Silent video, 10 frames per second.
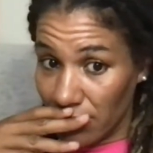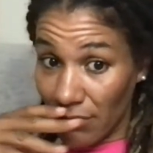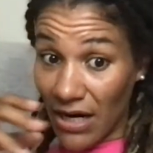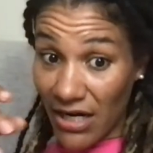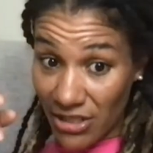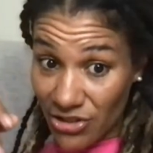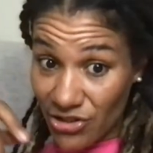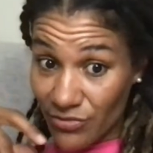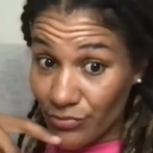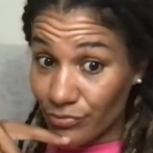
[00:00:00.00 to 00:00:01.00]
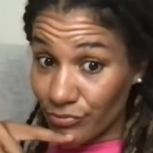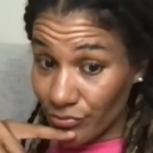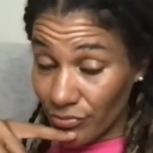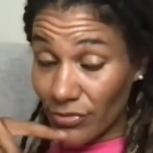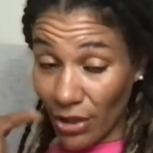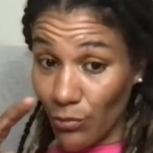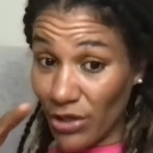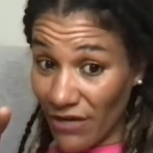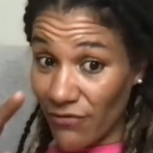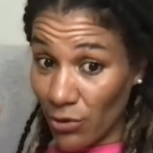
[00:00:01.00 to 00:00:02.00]
March we
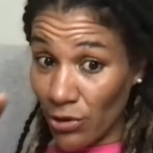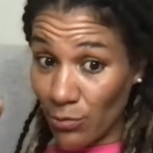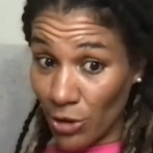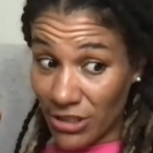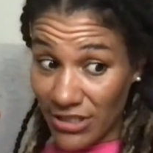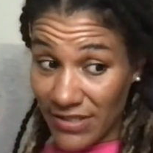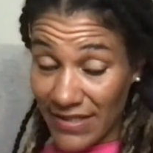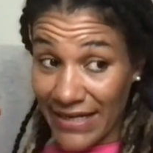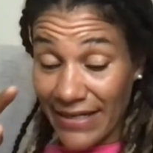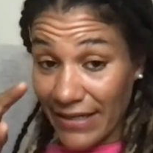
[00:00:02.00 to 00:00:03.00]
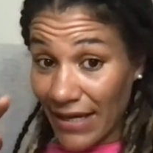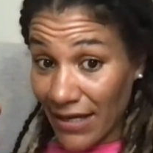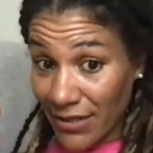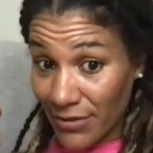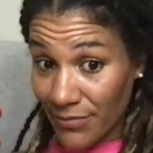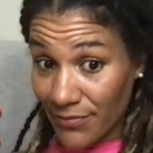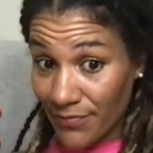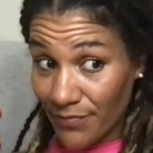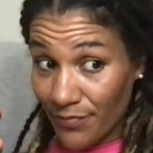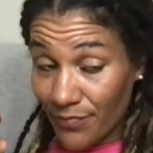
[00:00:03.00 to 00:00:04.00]
have cold waters and again
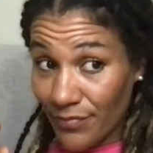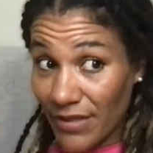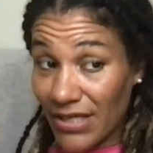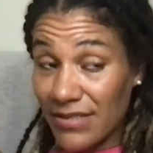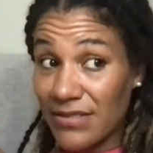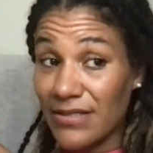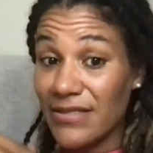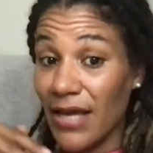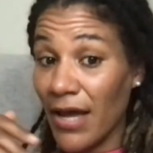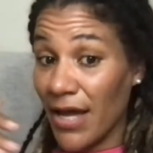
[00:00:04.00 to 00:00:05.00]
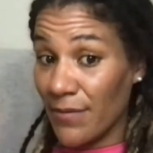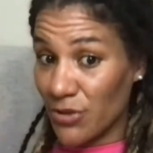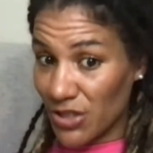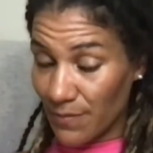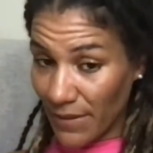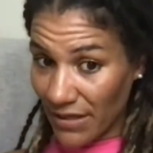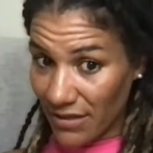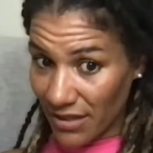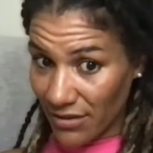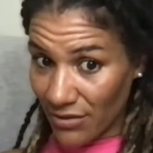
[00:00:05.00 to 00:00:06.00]
it's the time you spend
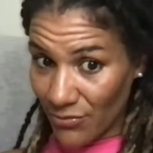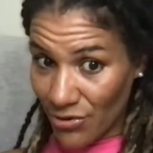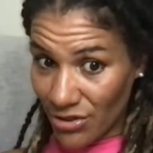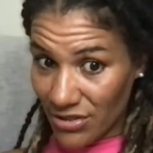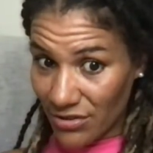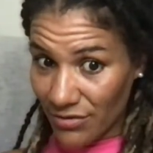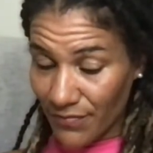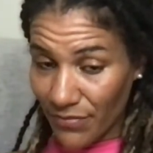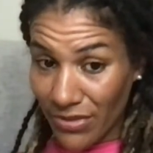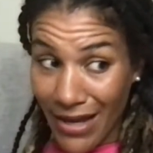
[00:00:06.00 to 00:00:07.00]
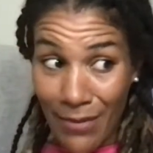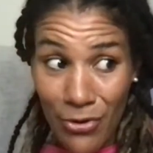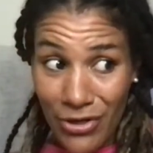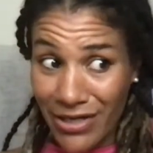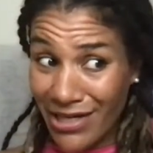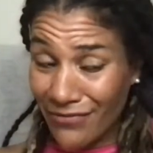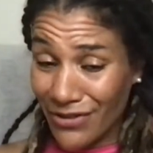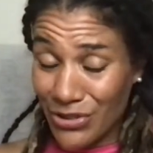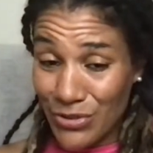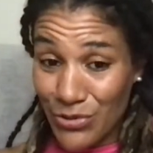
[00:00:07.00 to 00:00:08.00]
in the water i'm okay if
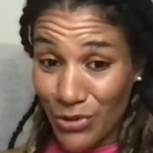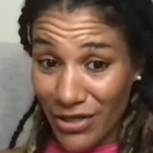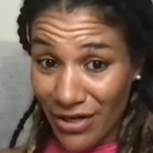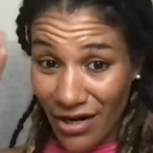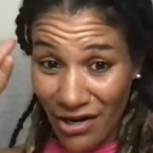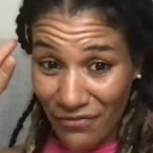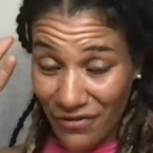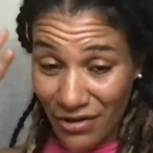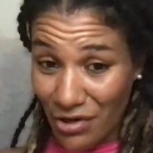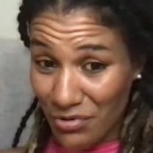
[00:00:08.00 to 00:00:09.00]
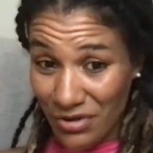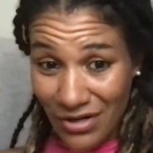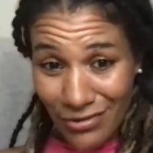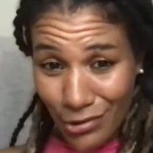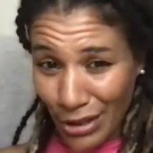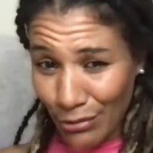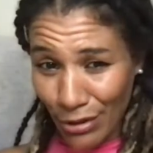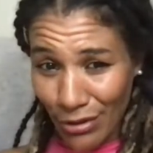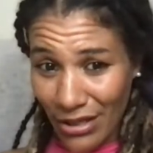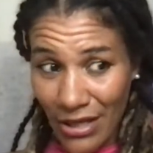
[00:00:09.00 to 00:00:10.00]
i just go in there half an hour quick
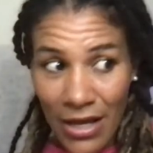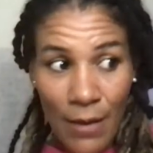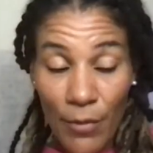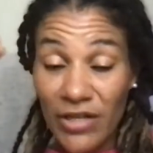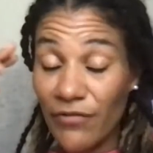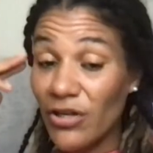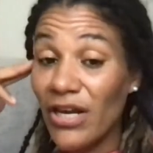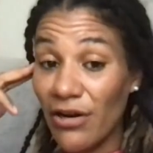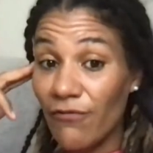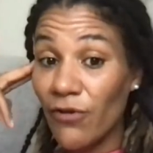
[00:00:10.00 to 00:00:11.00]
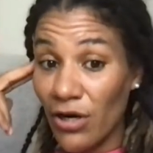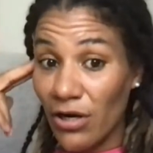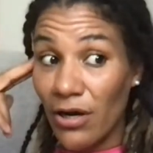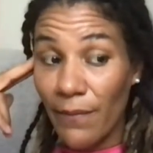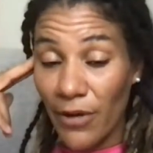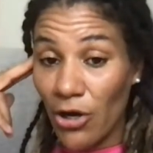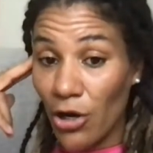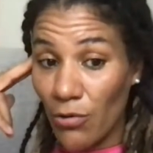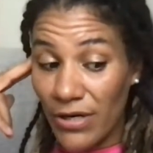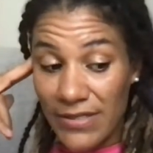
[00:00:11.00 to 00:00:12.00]
quick quick but if you're there for a couple of
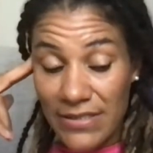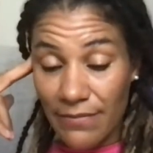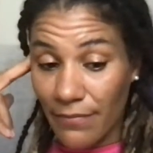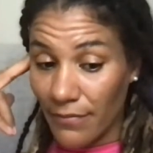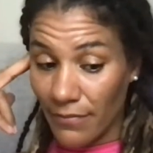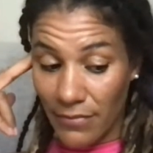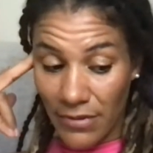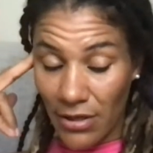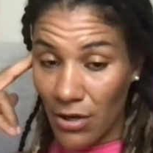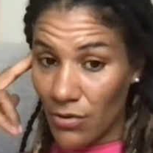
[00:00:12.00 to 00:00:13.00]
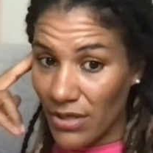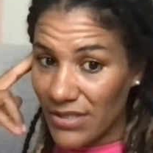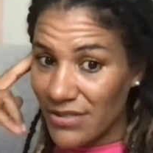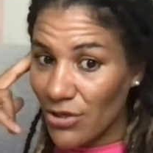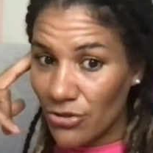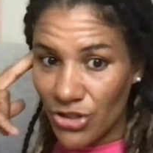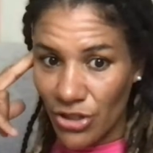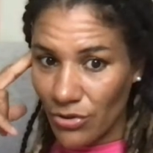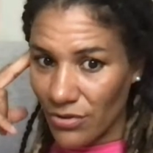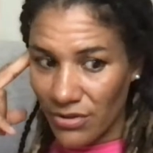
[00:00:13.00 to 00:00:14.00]
hours yo that's no
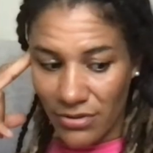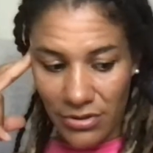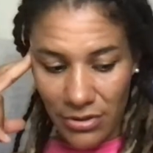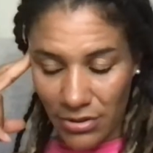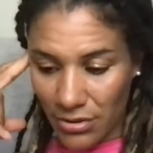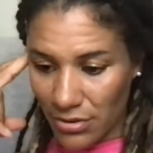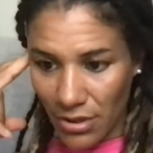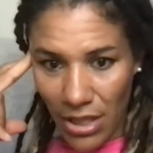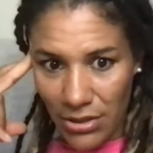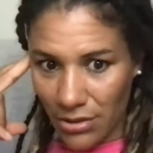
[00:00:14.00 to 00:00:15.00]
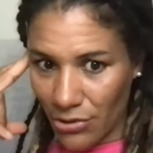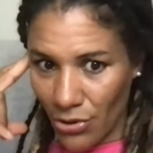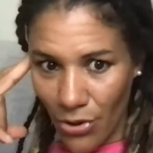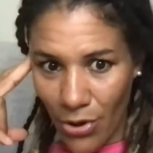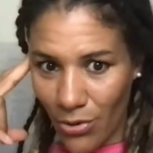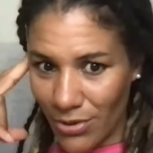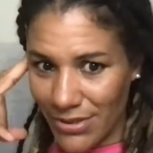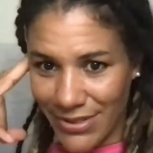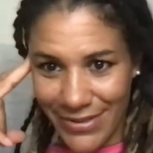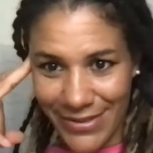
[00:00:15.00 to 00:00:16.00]
joke you're getting cold